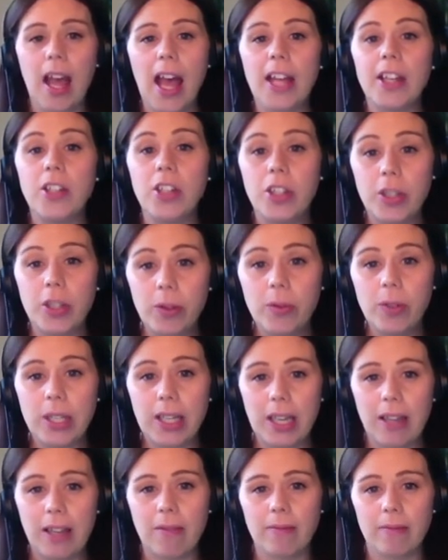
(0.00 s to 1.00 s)
a
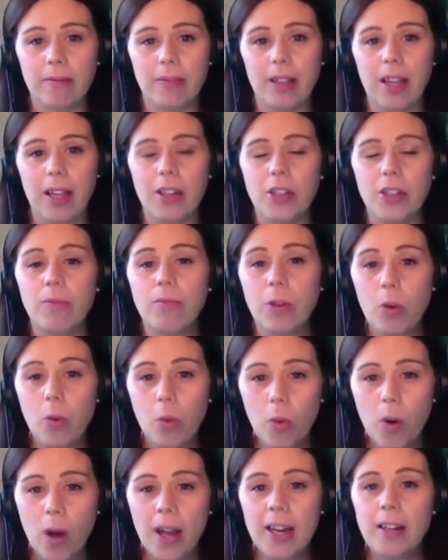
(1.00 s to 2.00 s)
duty to
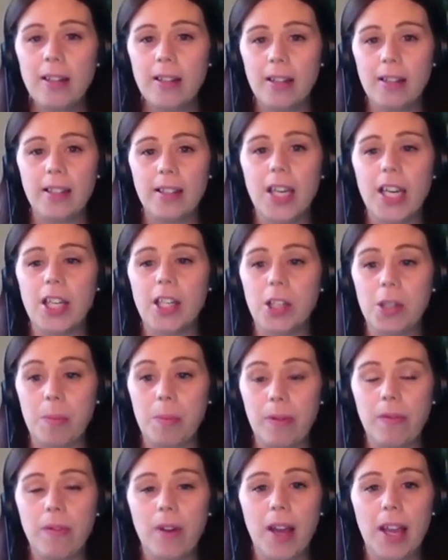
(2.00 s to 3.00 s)
require the state to
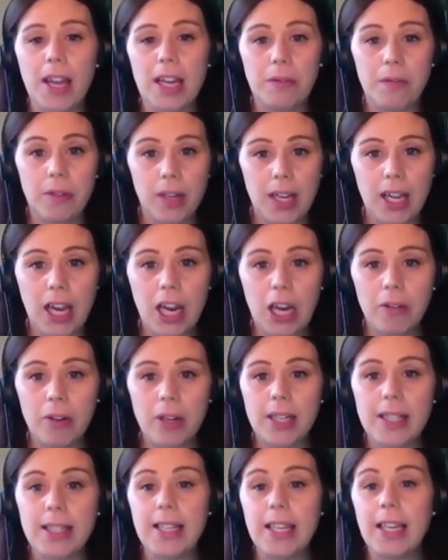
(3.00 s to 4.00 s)
provide for
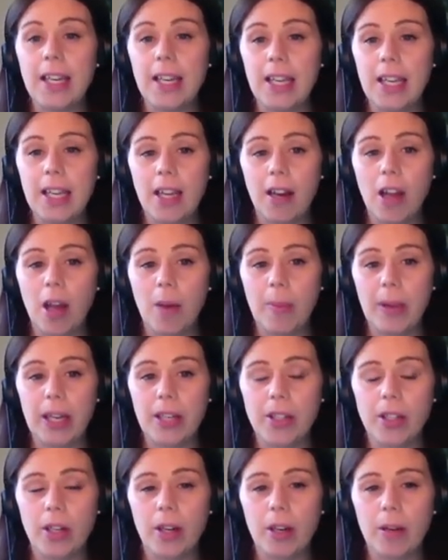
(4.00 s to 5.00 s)
carers in
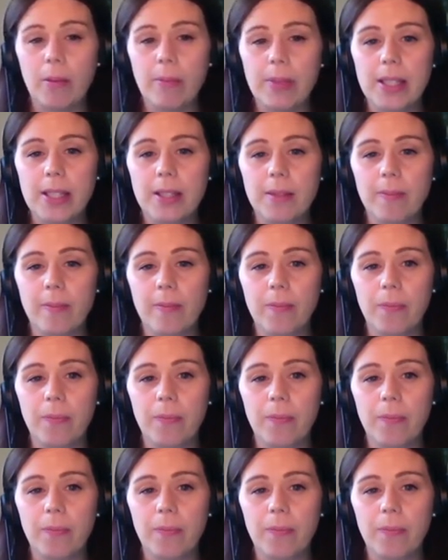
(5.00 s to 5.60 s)
economic terms.